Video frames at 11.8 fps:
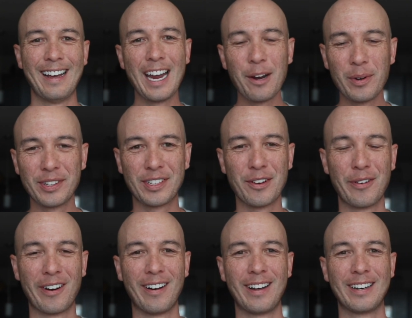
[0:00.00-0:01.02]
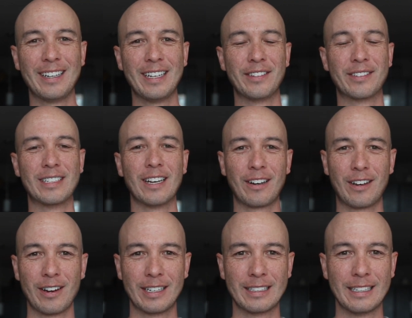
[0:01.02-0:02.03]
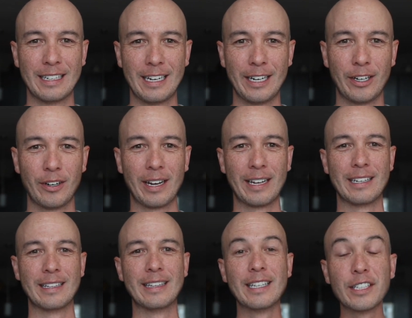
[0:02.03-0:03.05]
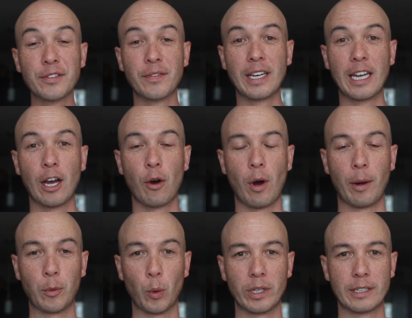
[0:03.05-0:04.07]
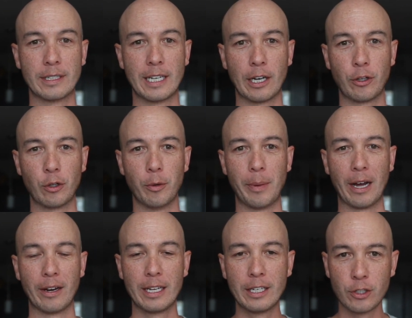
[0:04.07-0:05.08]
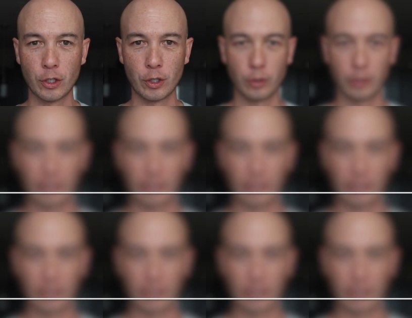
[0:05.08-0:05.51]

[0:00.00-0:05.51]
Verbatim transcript: Hey, what's going on? It's Doug Cunnington here, and in this video, I'm going to tell you about internal